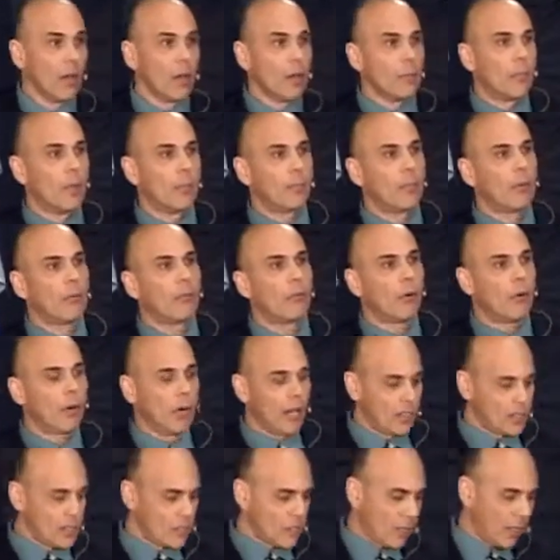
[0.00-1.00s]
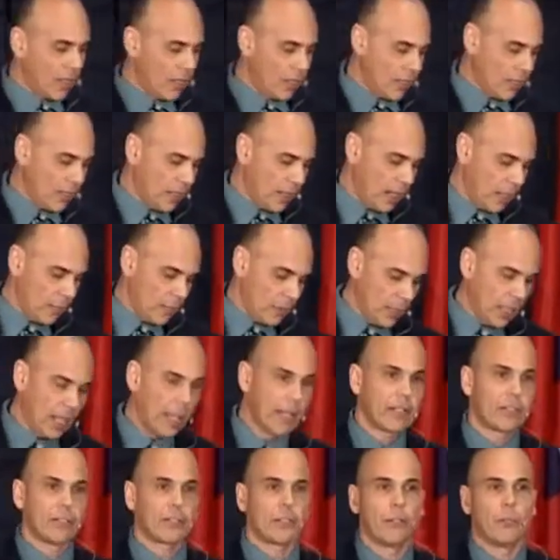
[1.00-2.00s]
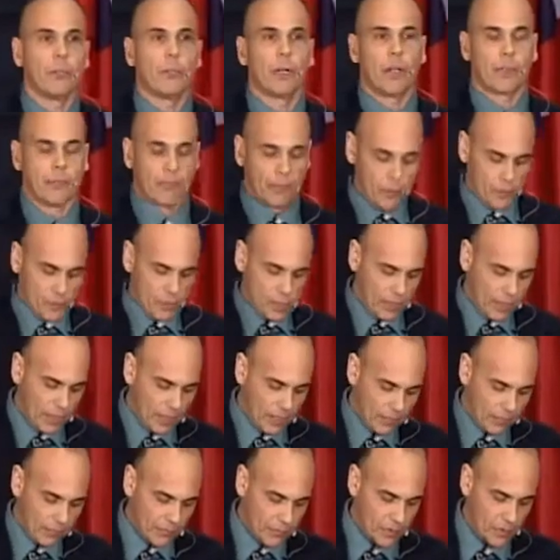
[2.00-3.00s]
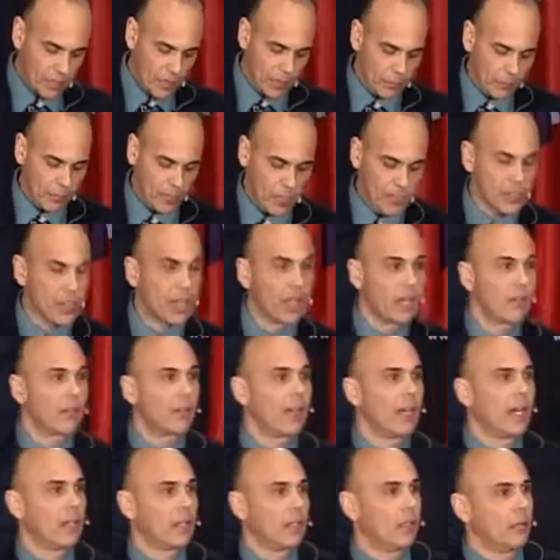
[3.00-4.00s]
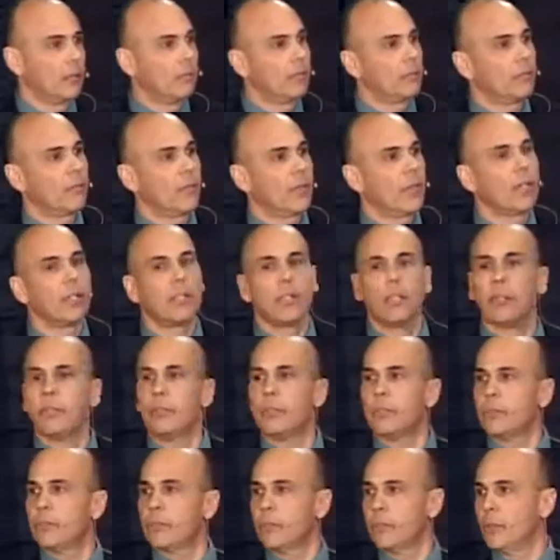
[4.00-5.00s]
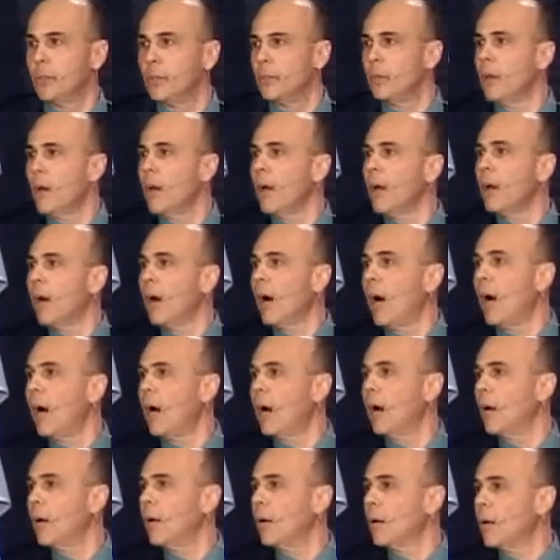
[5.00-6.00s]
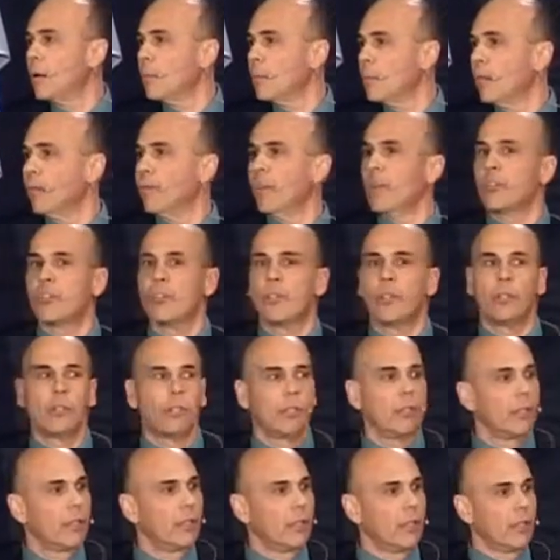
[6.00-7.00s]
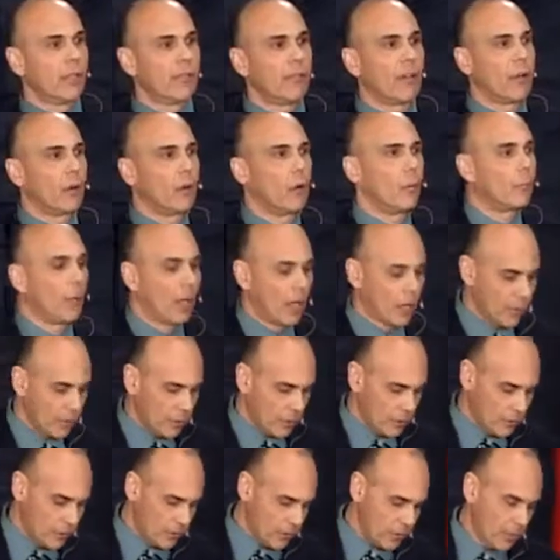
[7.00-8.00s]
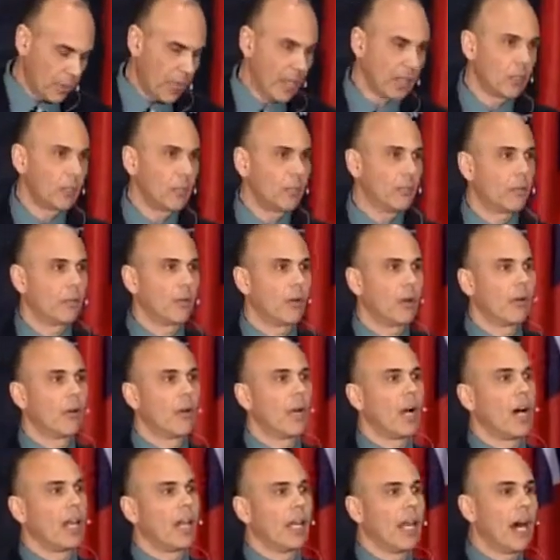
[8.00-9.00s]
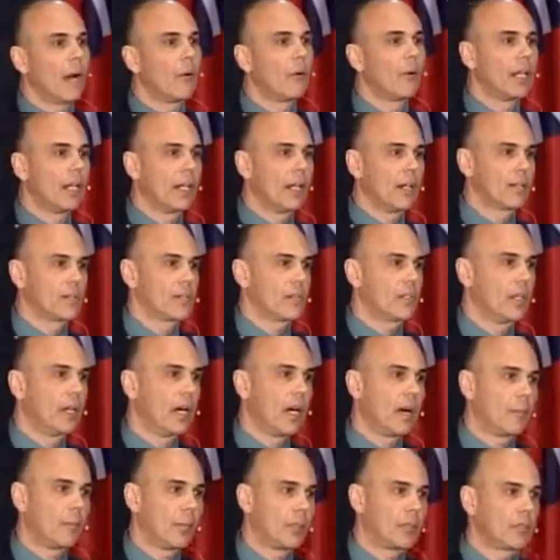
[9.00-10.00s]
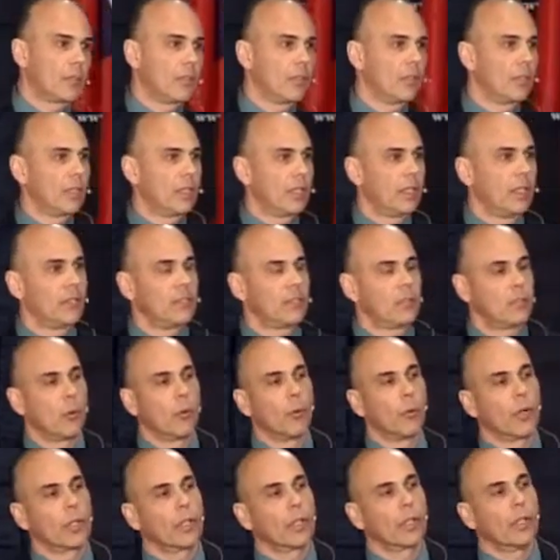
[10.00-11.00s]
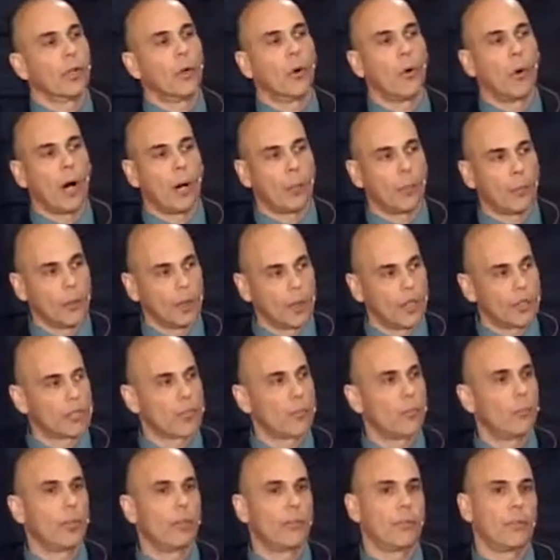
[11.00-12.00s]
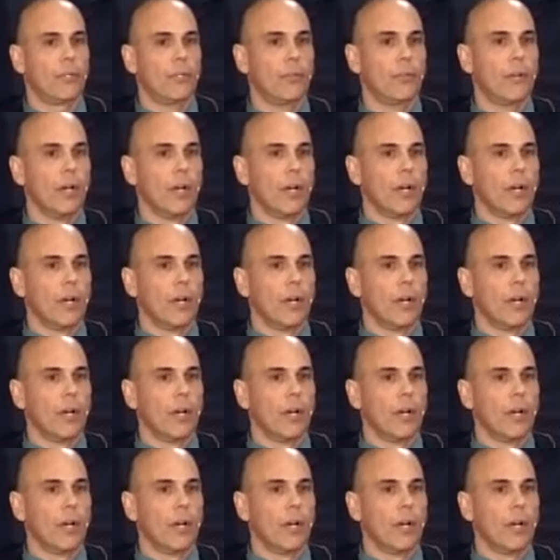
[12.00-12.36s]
But before I start, I would like to first off start by saying thank you. Thank you to our provincial and federal partners. Thank you for allowing us the opportunity to work in cooperation with you